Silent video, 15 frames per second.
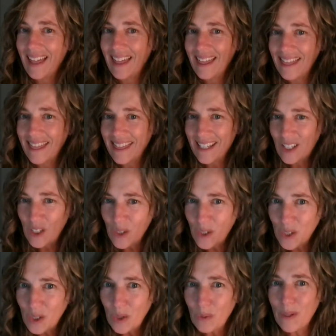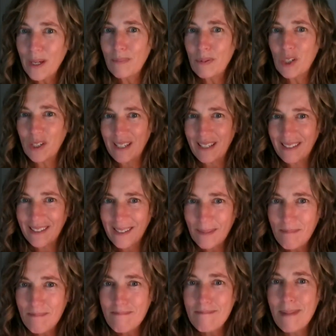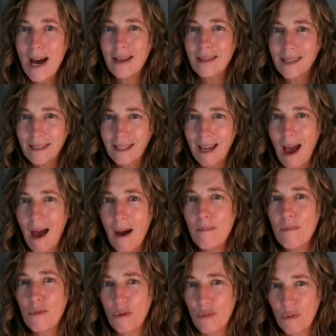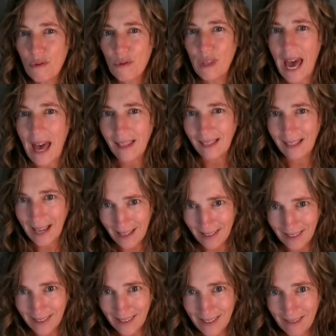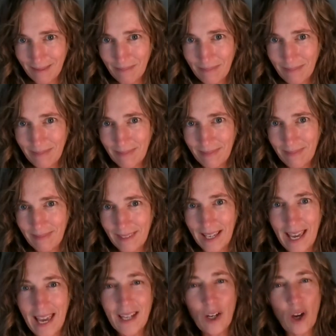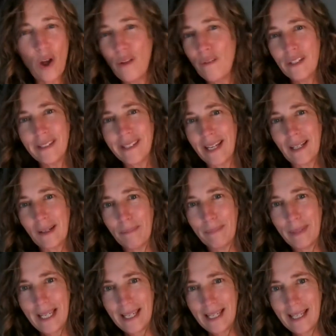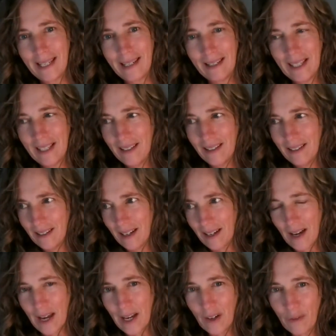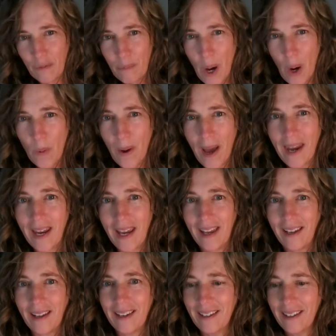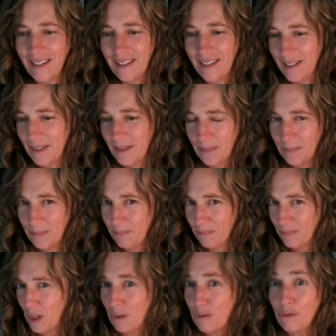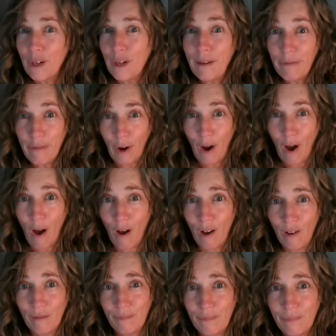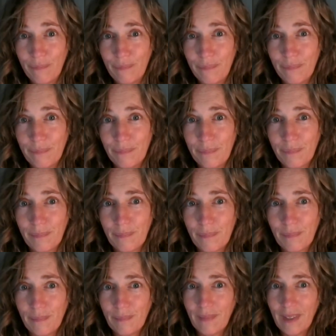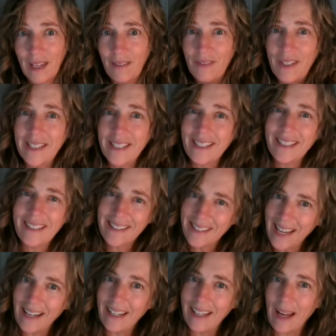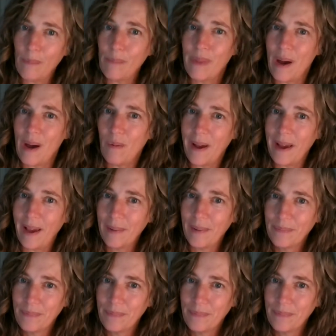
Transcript: the descriptions must come through that lens. They can't all of a sudden be a kind of poetic free-for-all if you didn't set it up that way.